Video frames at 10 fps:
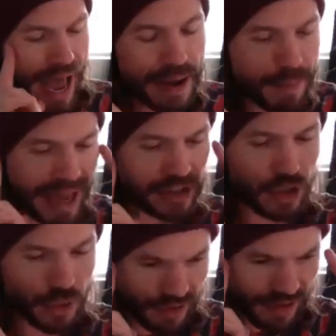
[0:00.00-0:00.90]
and what I
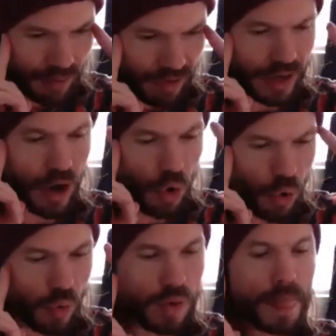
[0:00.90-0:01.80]
imagined doing is I was like,
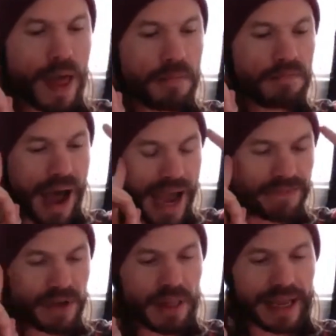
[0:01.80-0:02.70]
ooh,
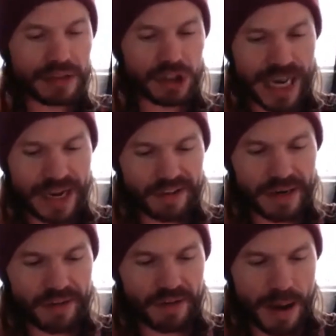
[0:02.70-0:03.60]
I feel like
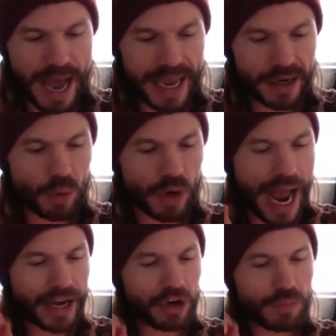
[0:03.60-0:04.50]
Jason is a mind where
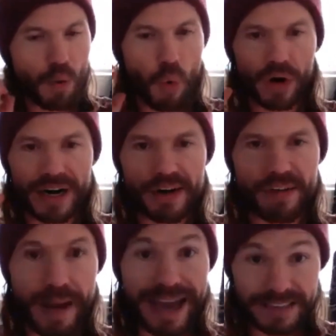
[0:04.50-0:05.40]
I could pour in
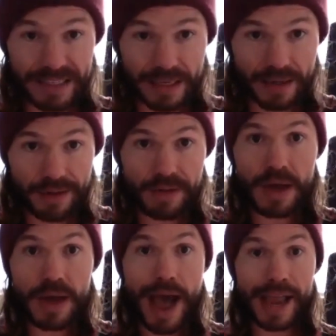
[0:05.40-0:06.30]
some ideas.